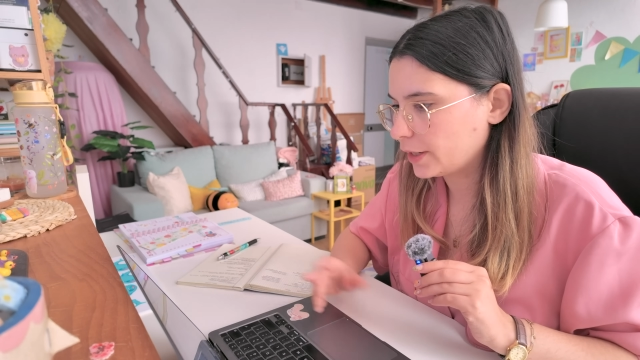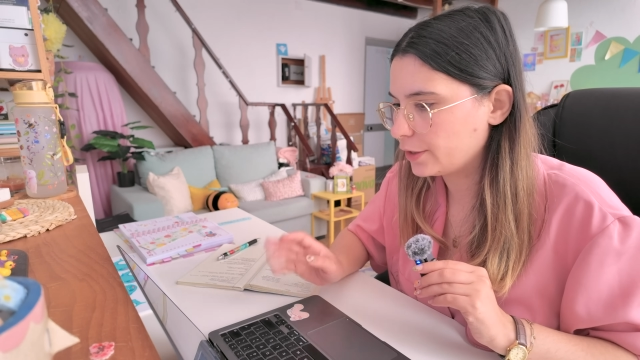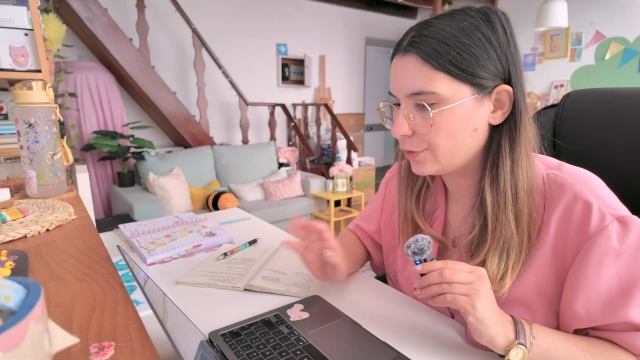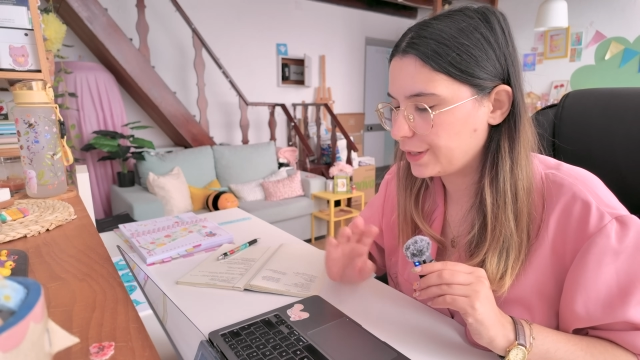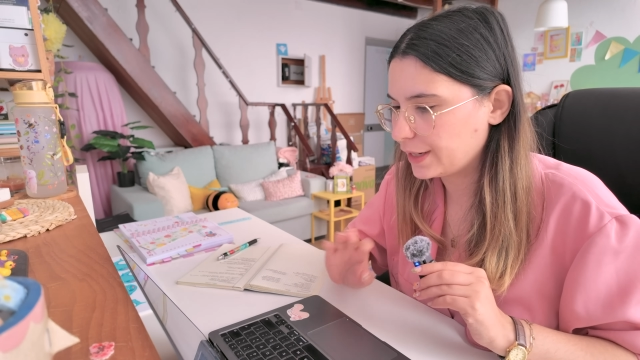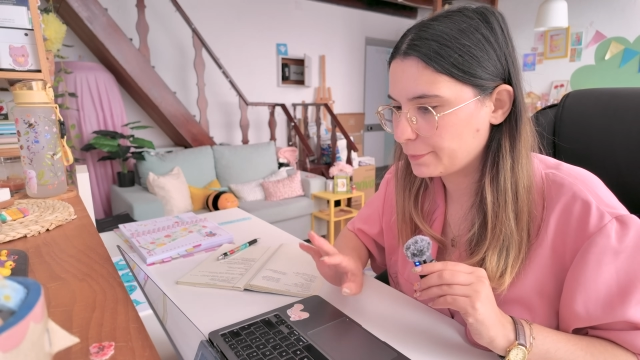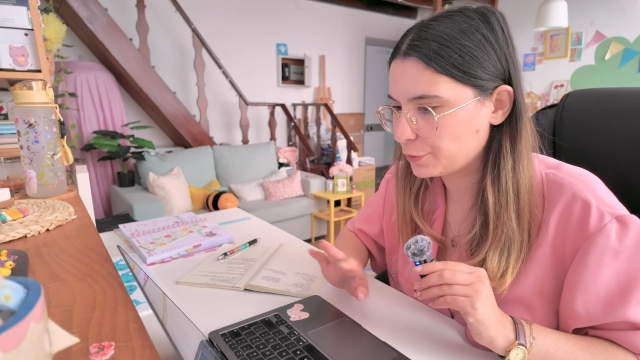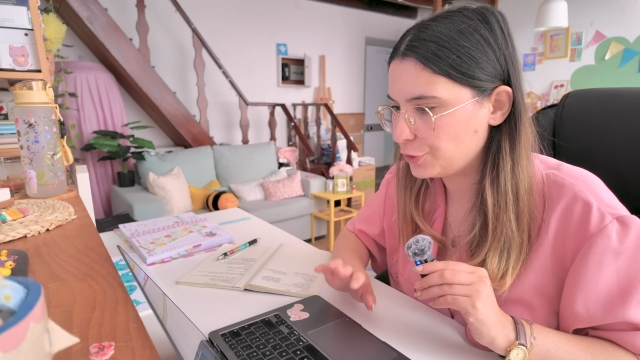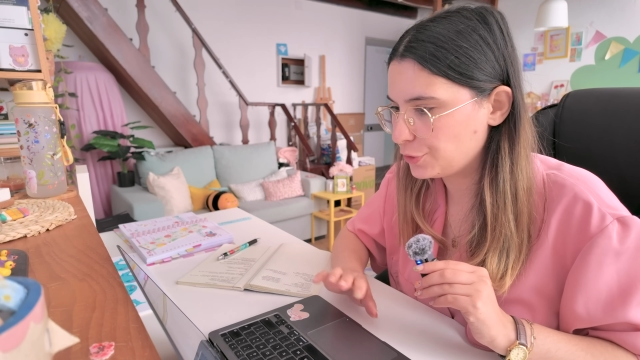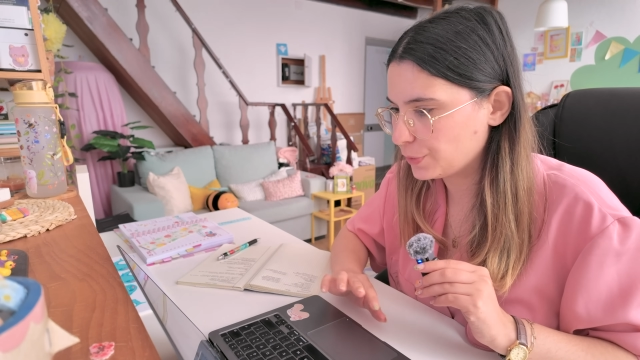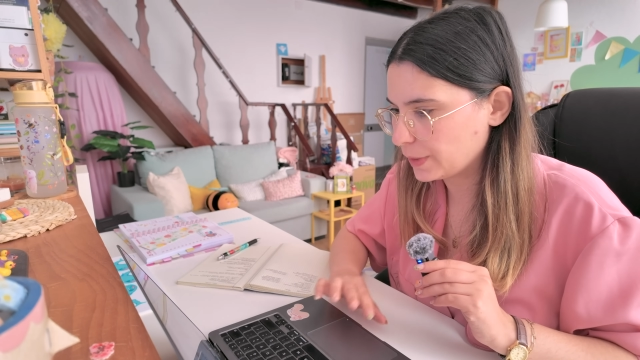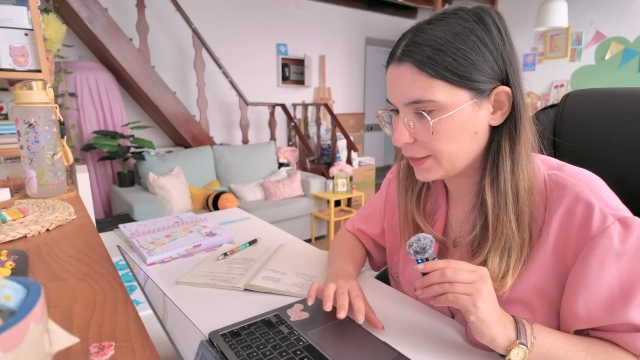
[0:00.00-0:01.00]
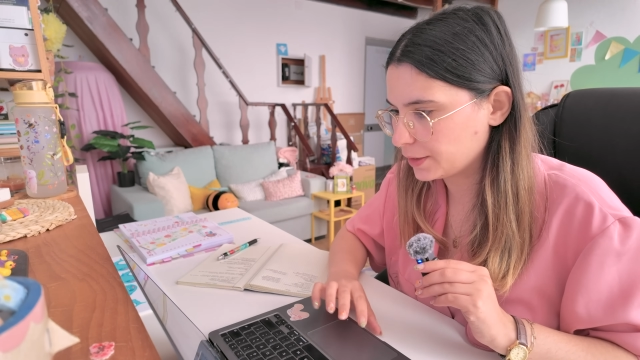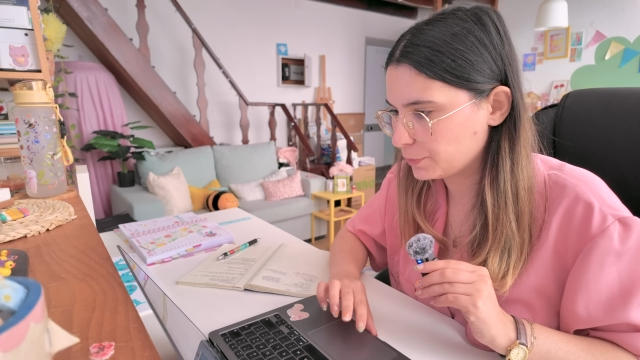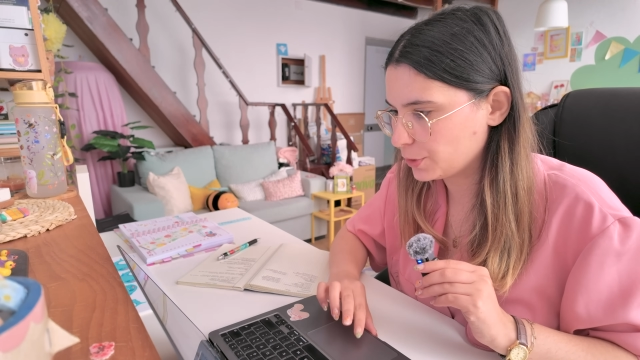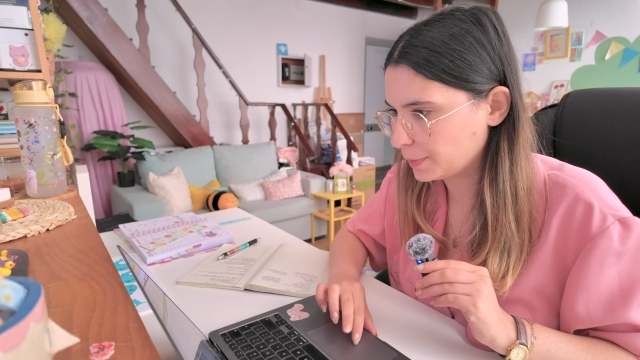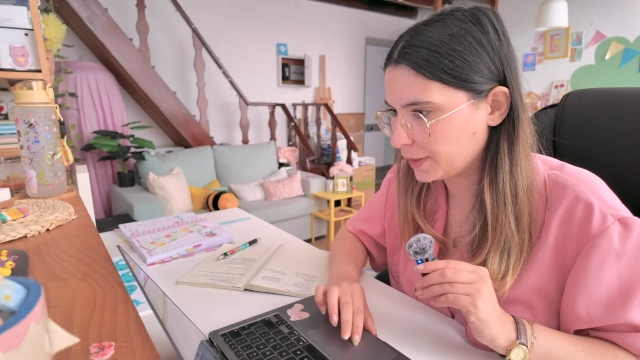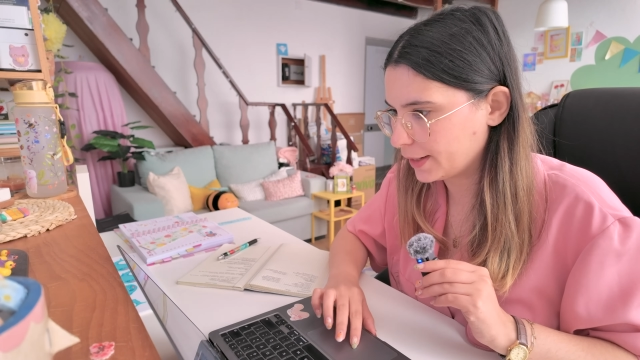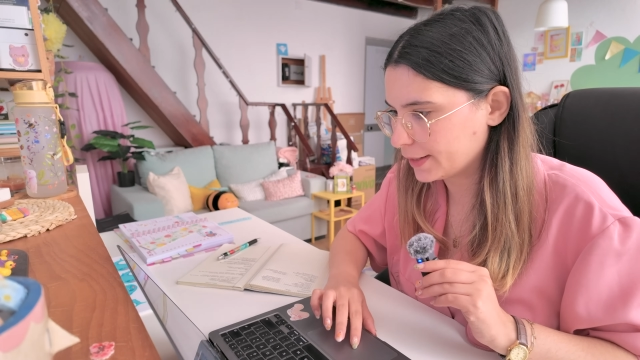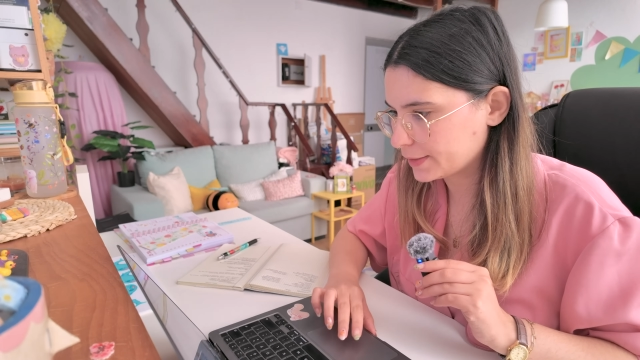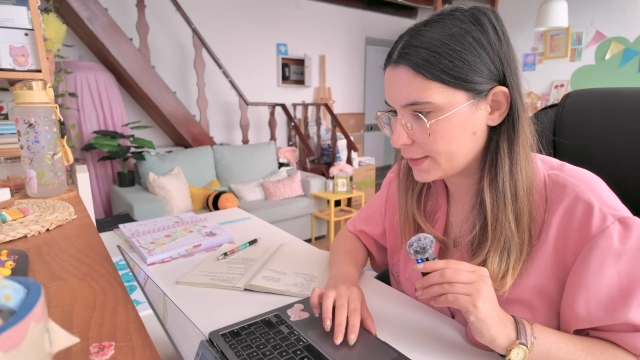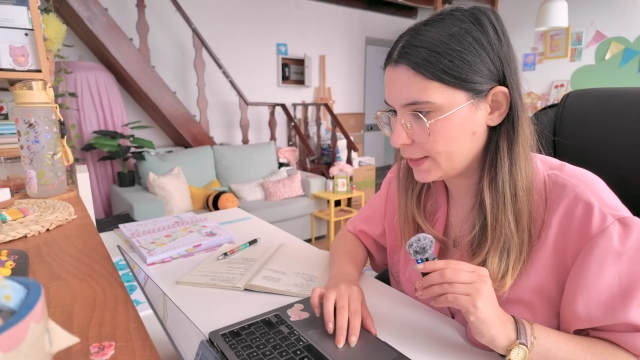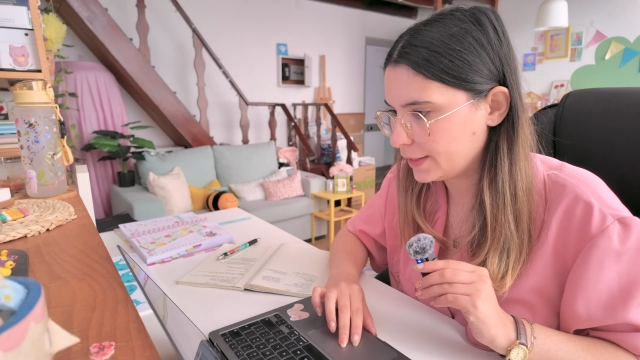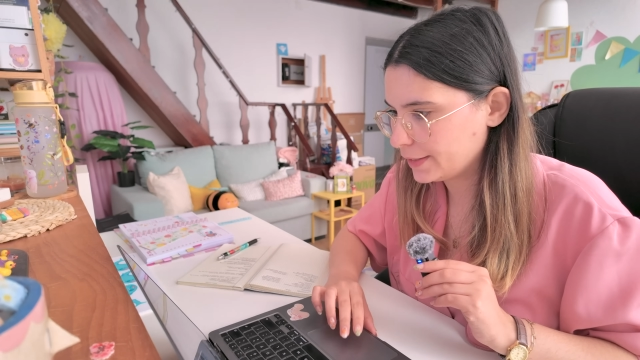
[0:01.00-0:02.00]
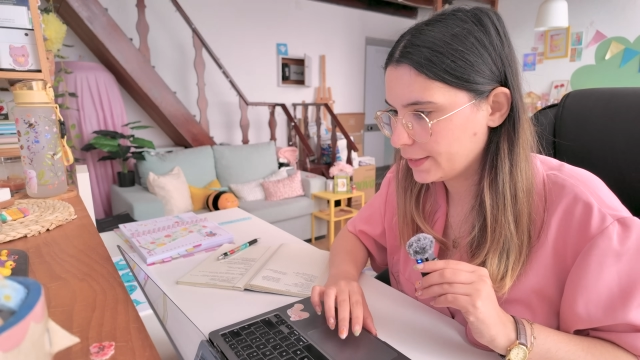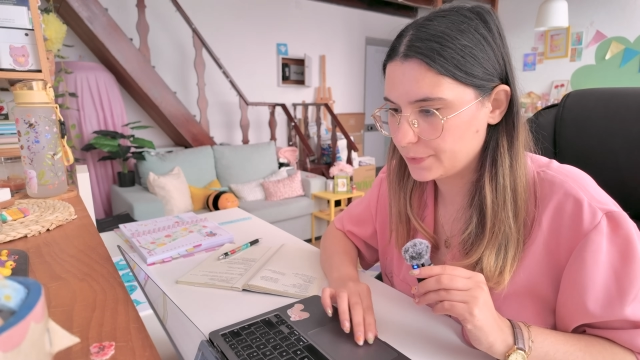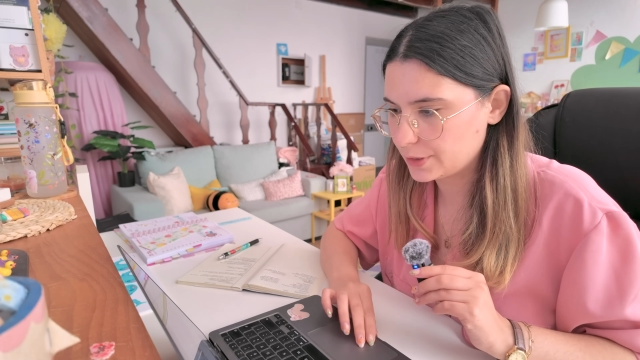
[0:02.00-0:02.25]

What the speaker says: I don't think I'm going to add them to my Etsy,